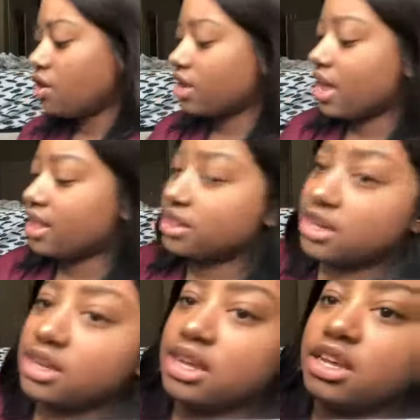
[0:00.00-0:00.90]
oh yeah, and
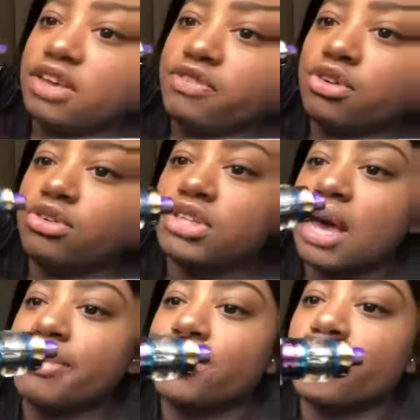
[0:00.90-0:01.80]
then if you
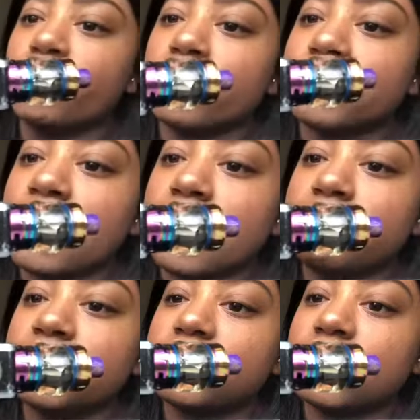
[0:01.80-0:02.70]
tap it 3 more
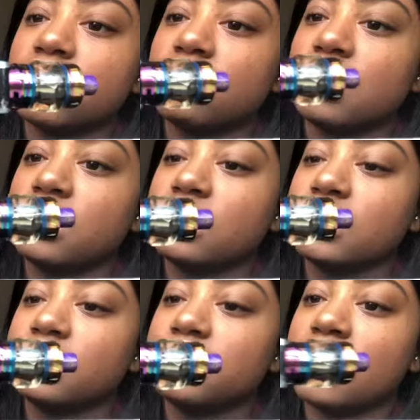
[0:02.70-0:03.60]
times, it's gonna
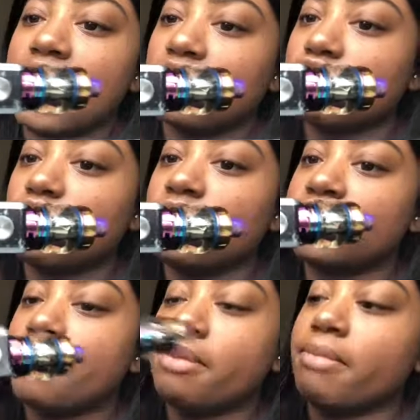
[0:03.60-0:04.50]
like ask you what
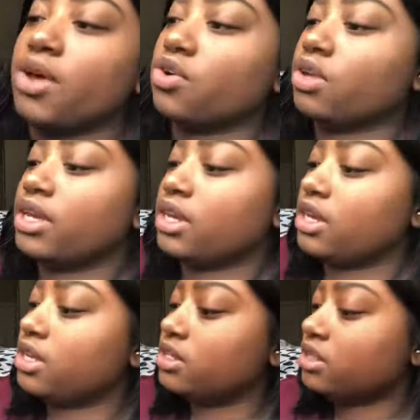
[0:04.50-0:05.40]
type of metal it
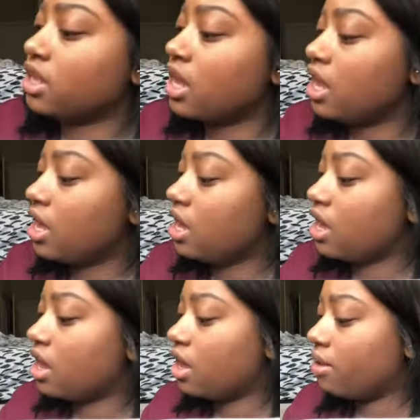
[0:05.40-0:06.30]
is.
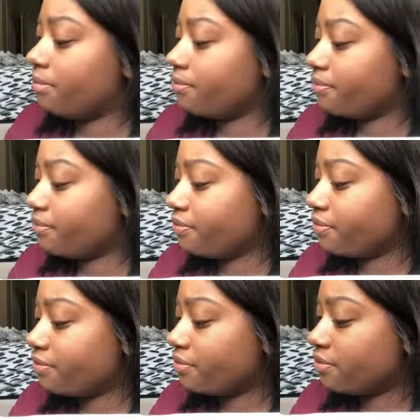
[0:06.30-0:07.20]

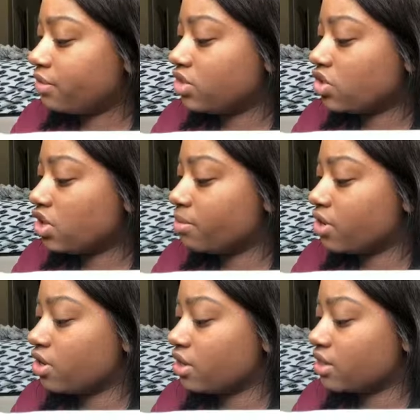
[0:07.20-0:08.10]
So you can
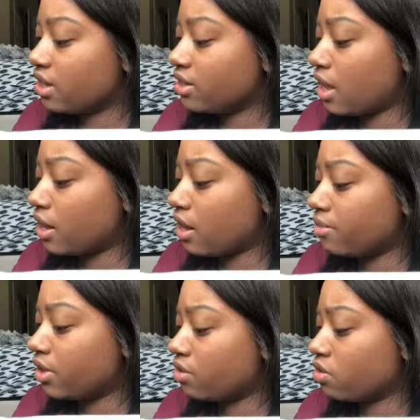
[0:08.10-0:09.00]
put it on
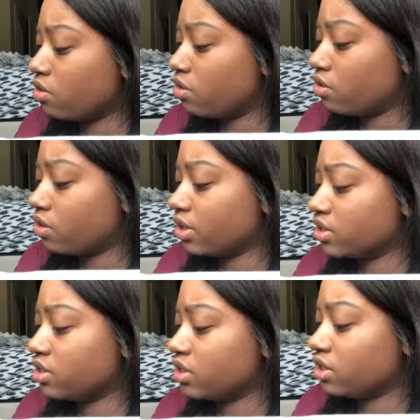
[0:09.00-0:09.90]
titanium, nickel, or
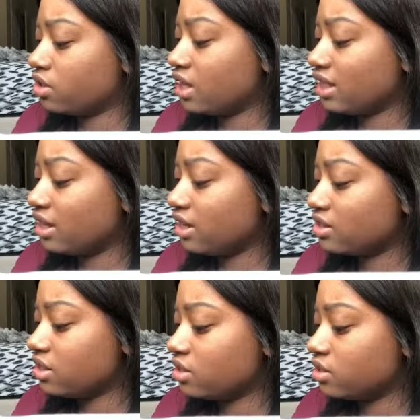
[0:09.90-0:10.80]
steel, I think,
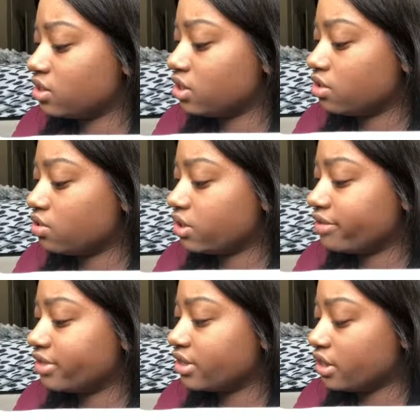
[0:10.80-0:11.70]
stainless steel,
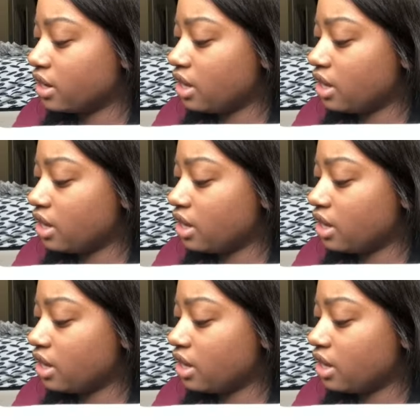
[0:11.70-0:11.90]
whatever.